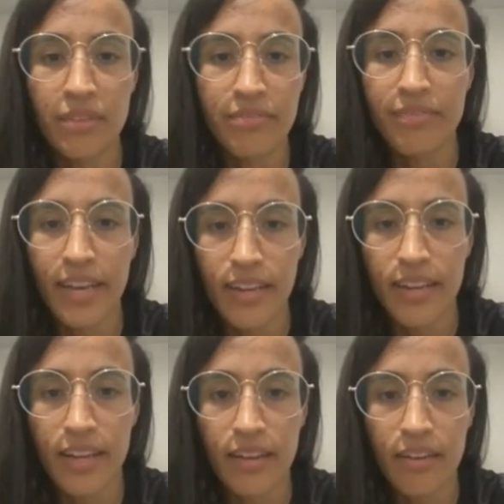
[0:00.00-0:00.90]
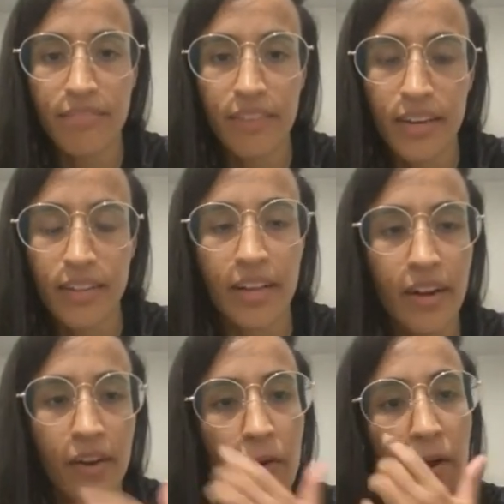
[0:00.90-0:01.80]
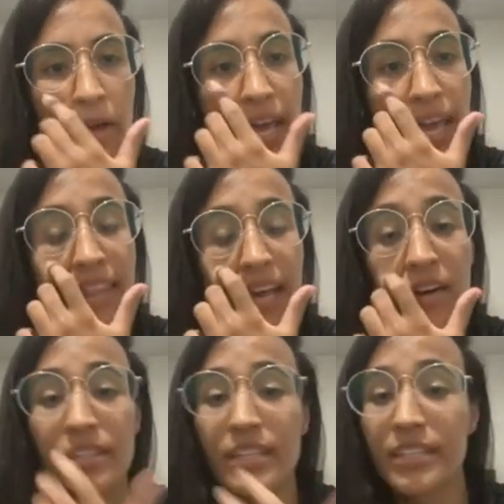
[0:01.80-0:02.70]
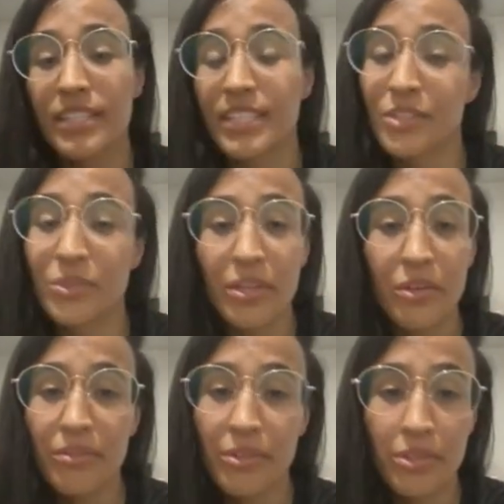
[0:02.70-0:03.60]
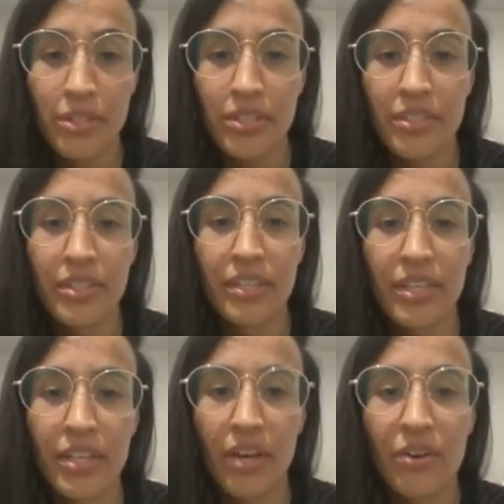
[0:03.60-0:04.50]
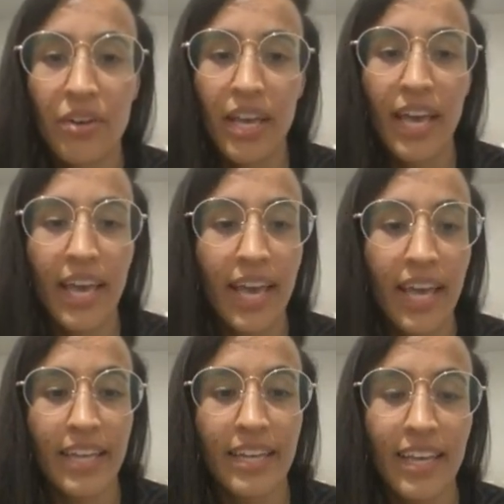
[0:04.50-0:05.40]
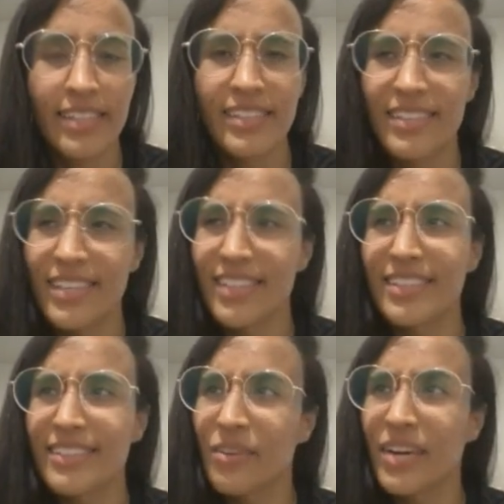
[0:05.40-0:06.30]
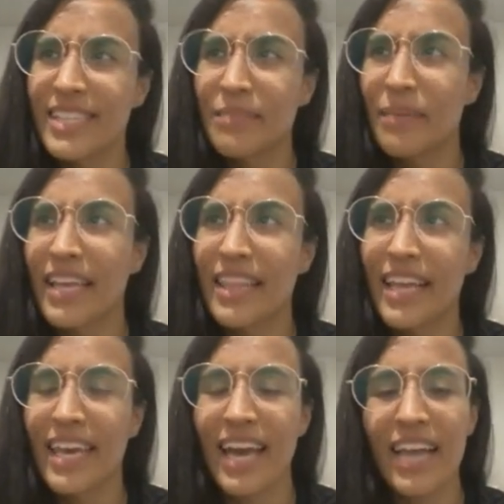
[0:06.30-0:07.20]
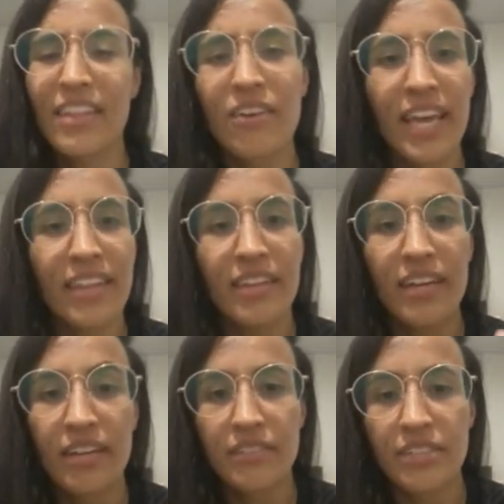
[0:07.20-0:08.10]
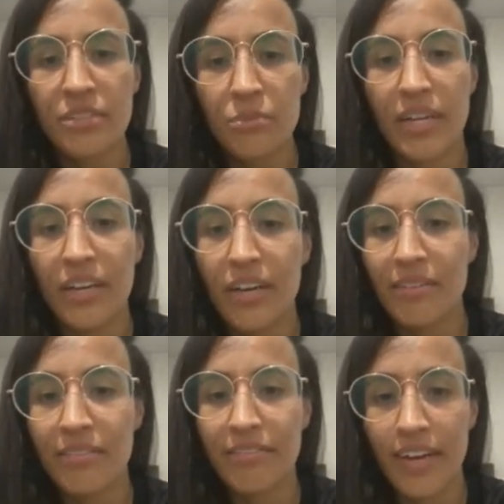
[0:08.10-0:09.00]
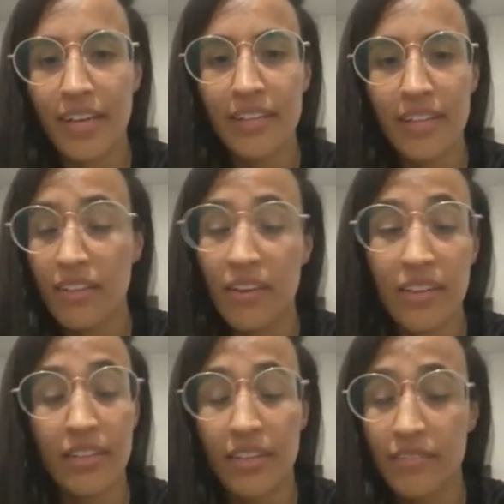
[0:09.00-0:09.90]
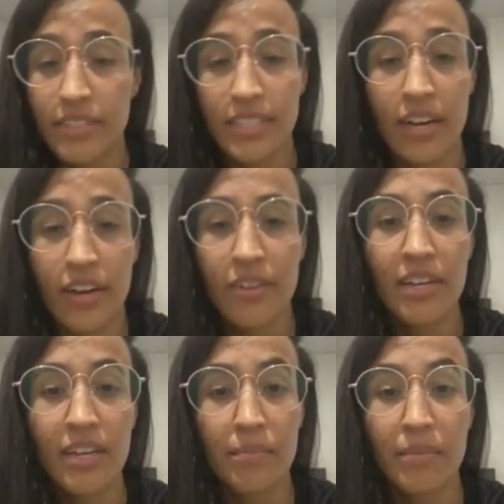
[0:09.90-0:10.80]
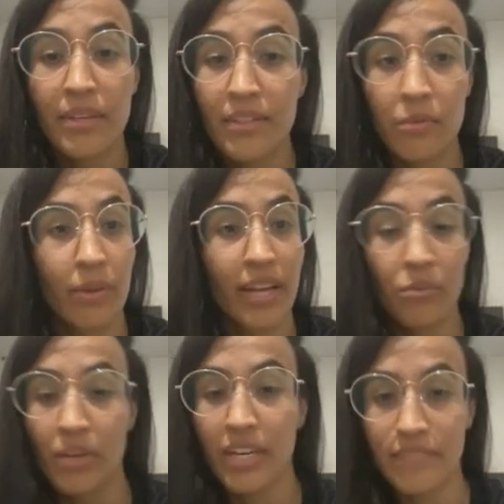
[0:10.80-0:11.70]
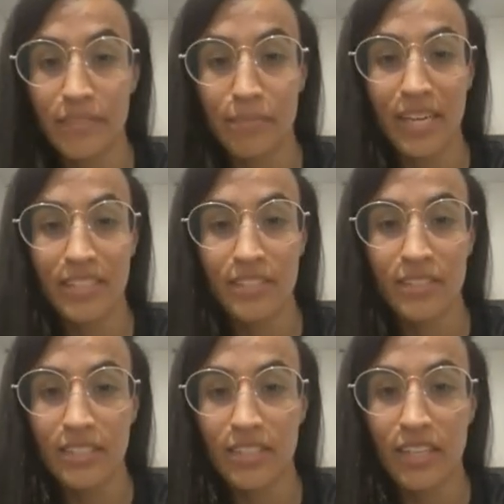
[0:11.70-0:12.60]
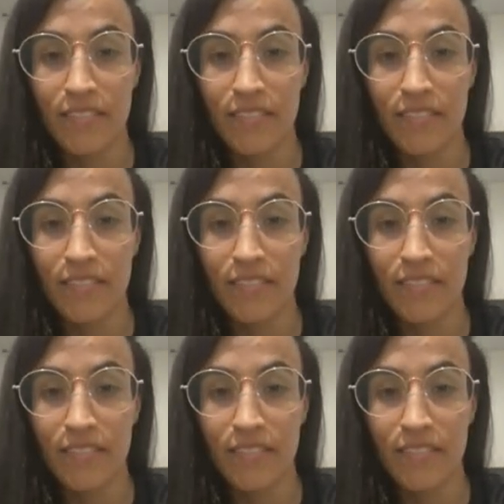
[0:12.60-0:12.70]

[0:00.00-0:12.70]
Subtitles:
fighting at all, and now they're doing good. And it's crazy, man. Like, I don't get nervous when I'm gonna fight. I don't get nervous at all. But when one of my students gonna